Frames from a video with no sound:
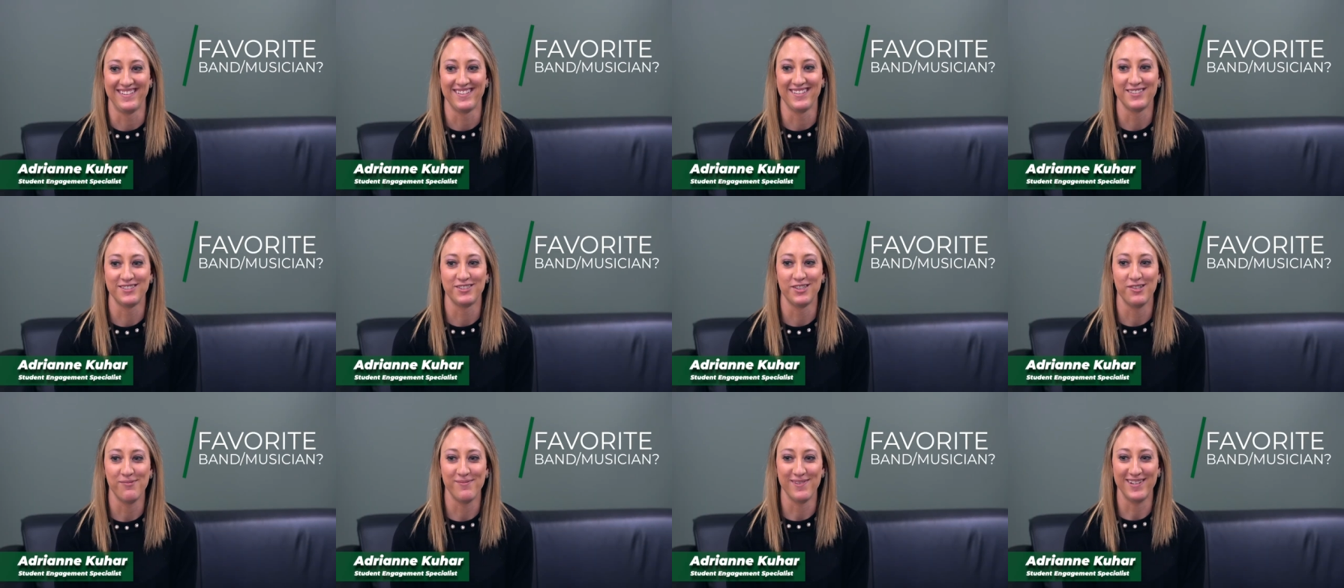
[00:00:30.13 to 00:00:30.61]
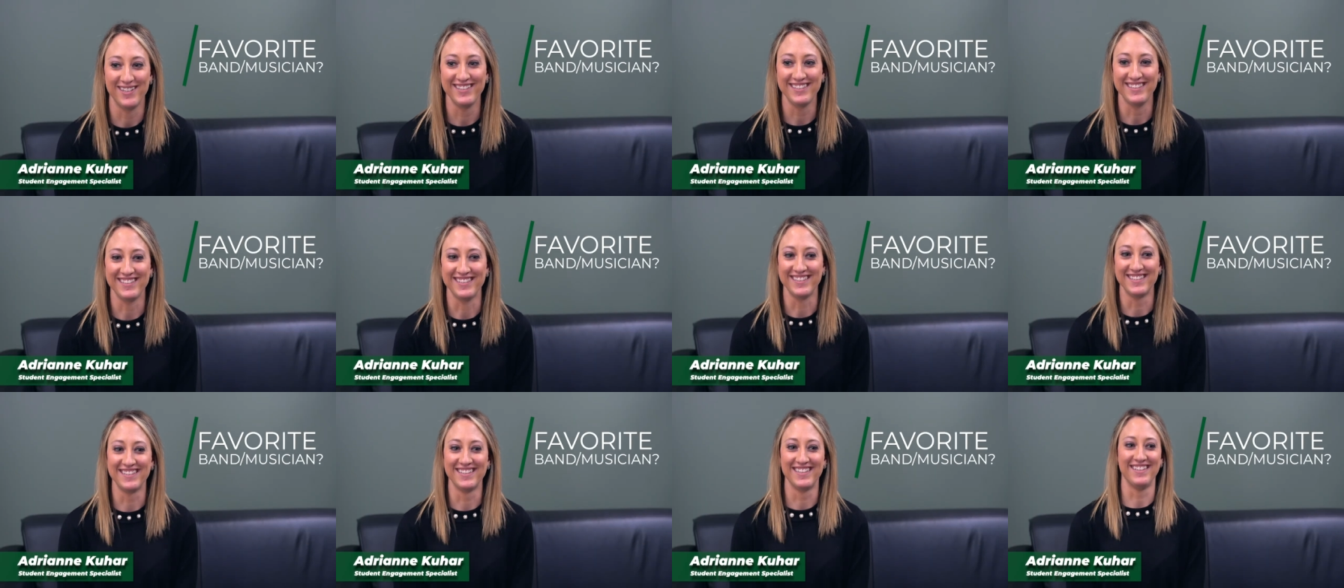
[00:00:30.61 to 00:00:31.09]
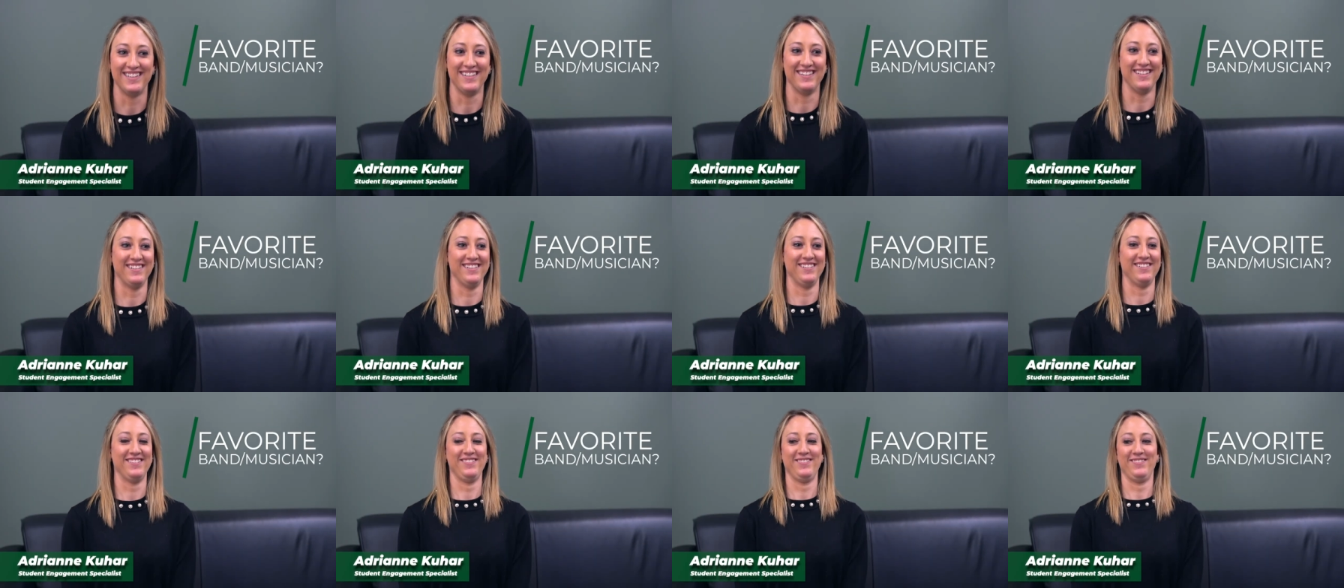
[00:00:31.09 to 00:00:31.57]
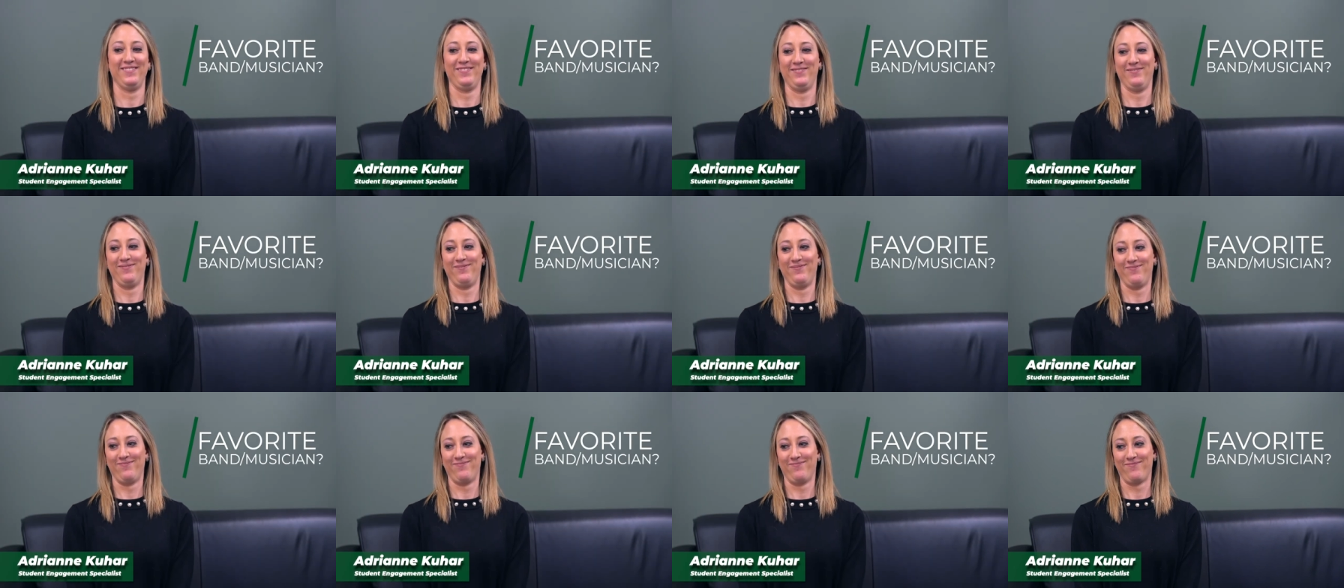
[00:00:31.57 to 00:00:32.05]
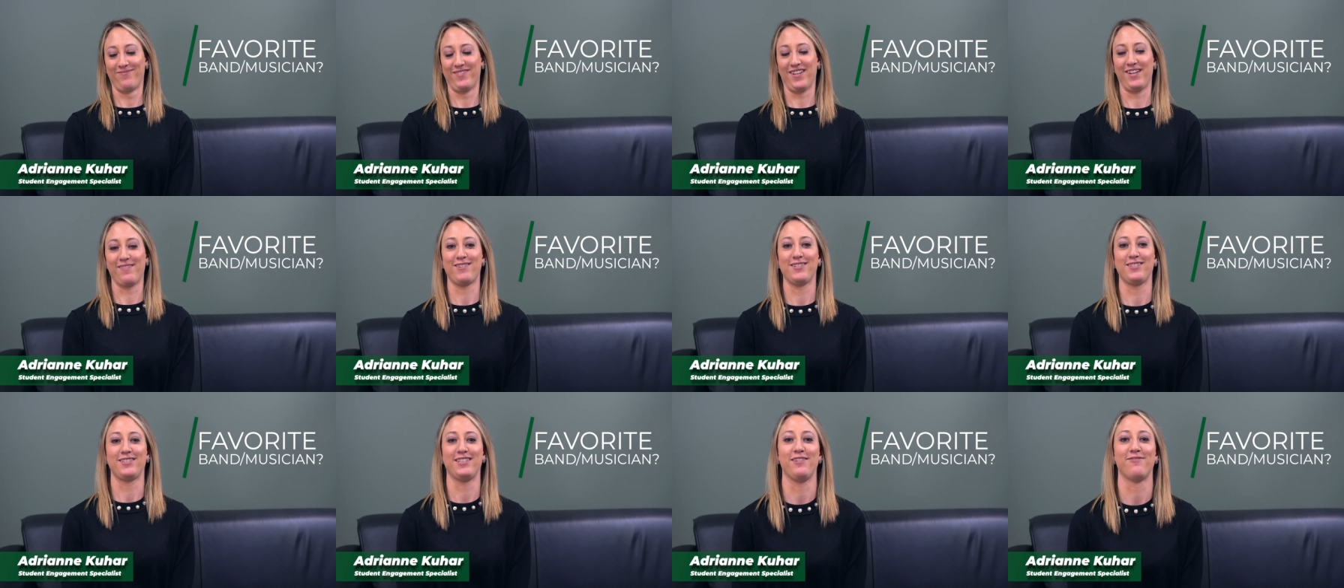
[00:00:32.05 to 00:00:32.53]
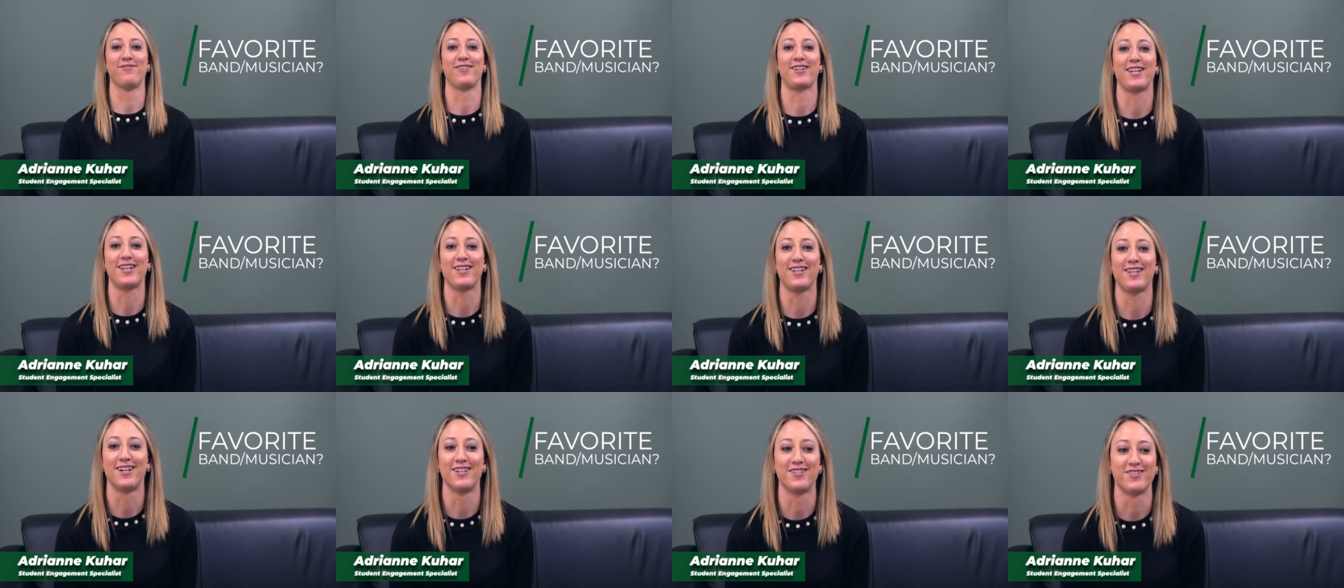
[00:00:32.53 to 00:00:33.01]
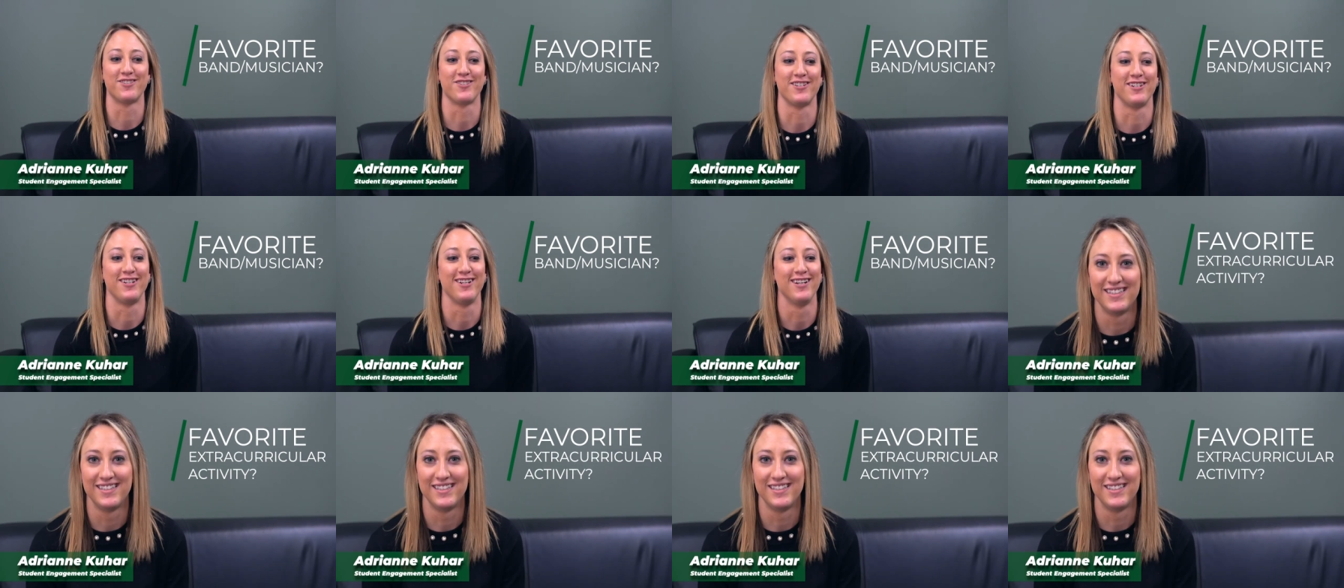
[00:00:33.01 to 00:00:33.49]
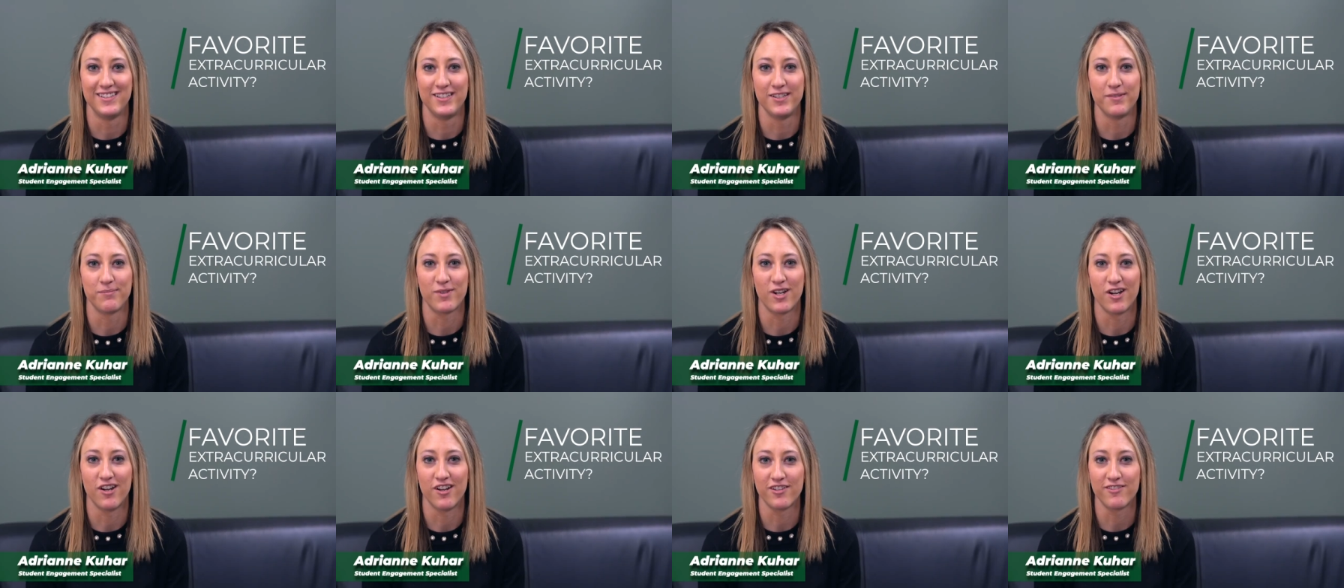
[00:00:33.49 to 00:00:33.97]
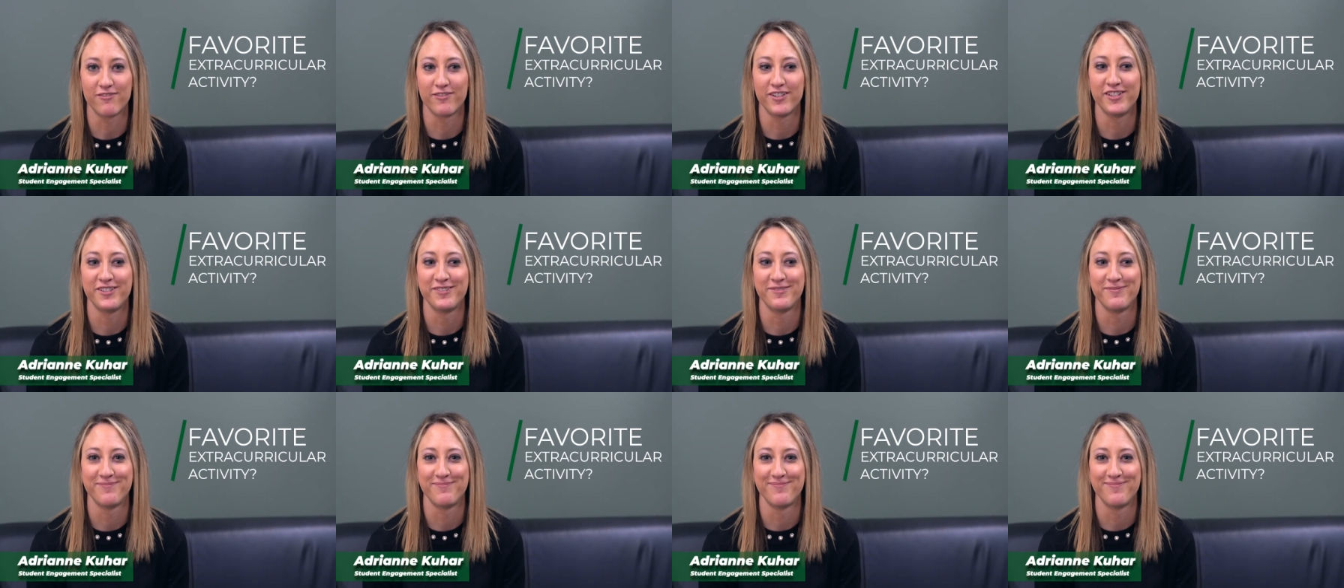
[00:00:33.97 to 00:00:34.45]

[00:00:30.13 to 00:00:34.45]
There's so many. Um, I'm gonna say for King Country. Um, CrossFit.